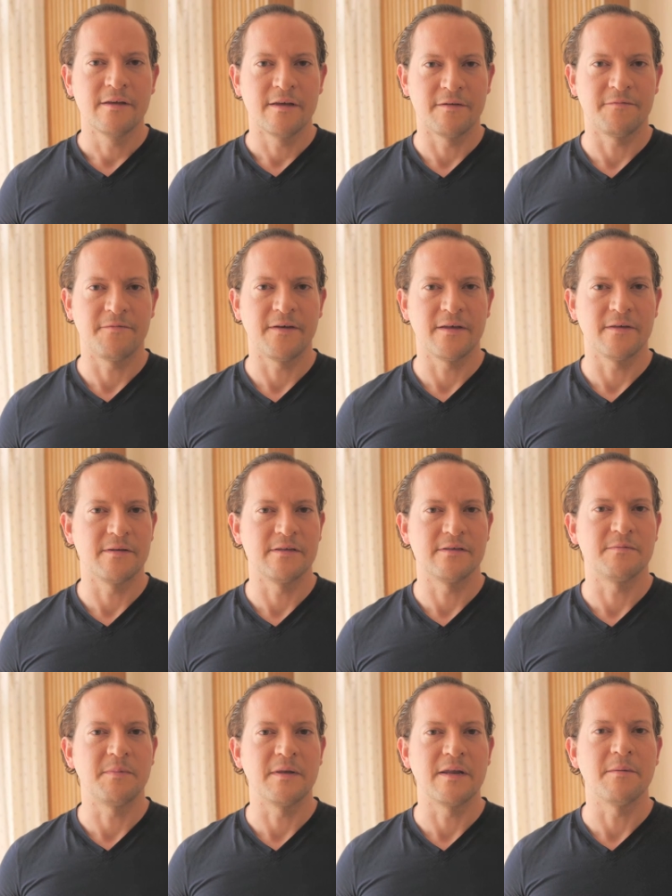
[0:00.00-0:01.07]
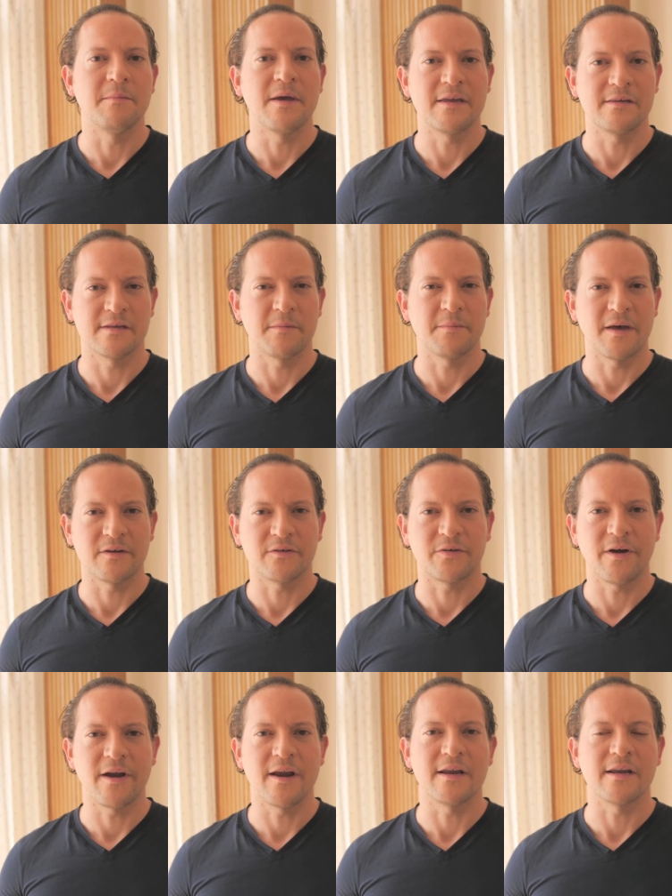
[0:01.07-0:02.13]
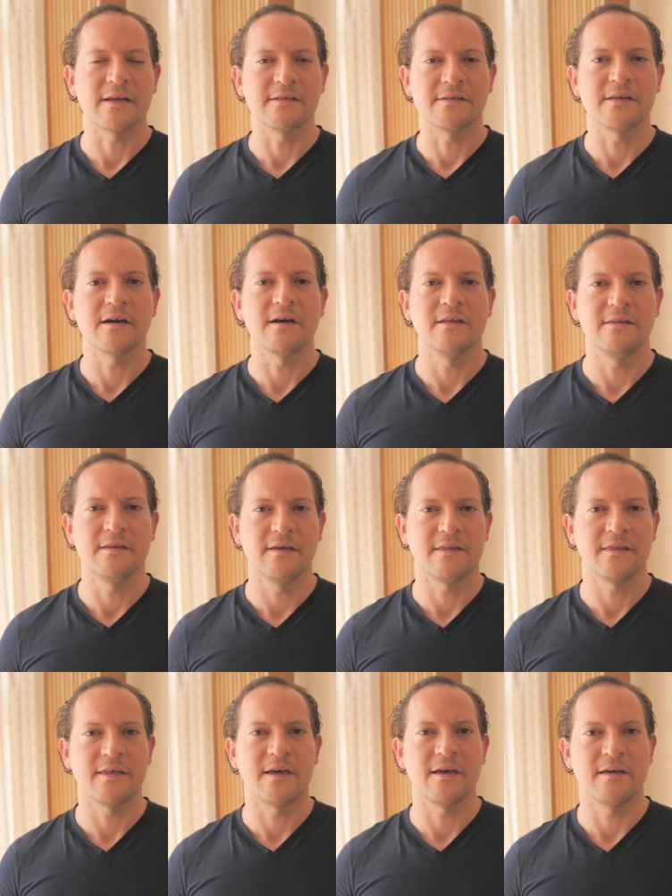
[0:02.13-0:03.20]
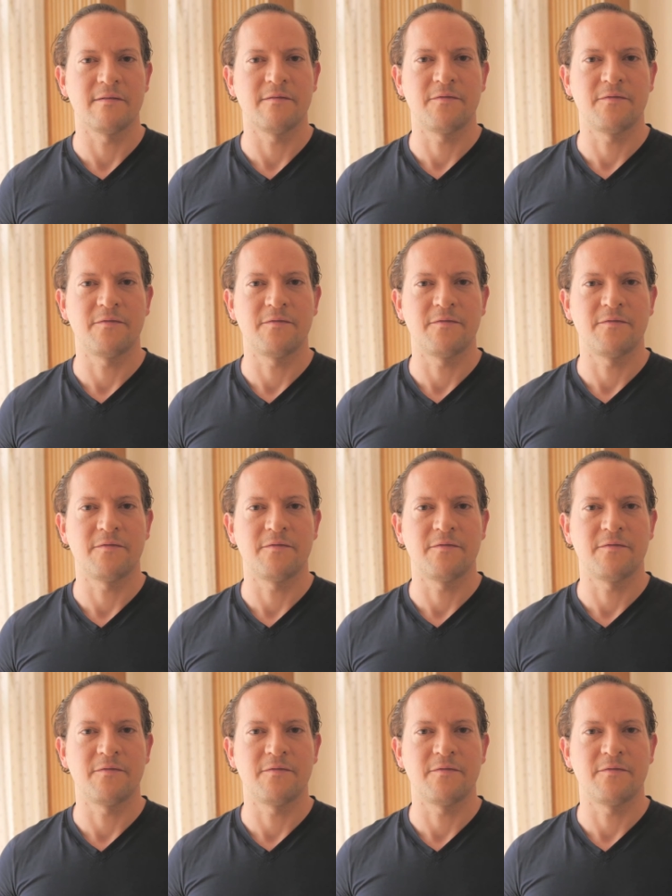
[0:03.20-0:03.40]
have felt has been amazing about training is the idea that